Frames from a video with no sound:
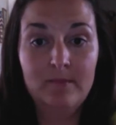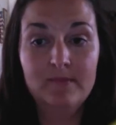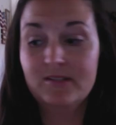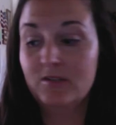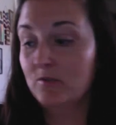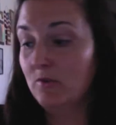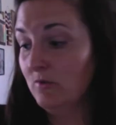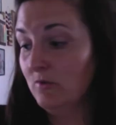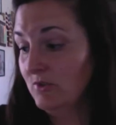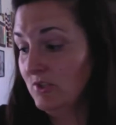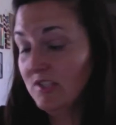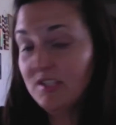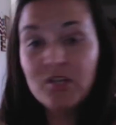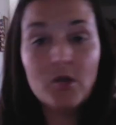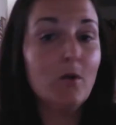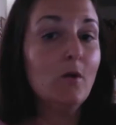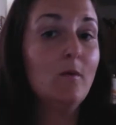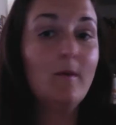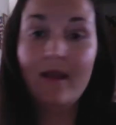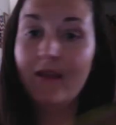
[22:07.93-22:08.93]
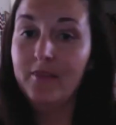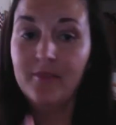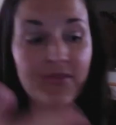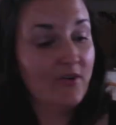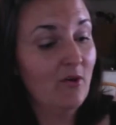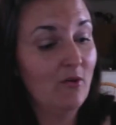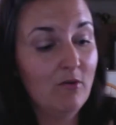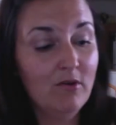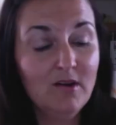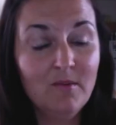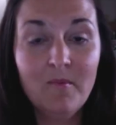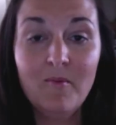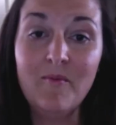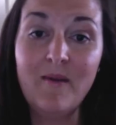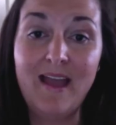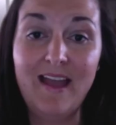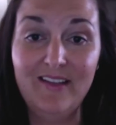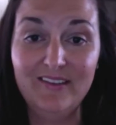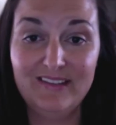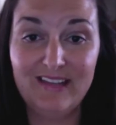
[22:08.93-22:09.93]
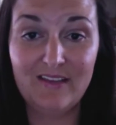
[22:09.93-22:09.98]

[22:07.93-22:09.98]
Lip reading: So don't just go around throwing them around,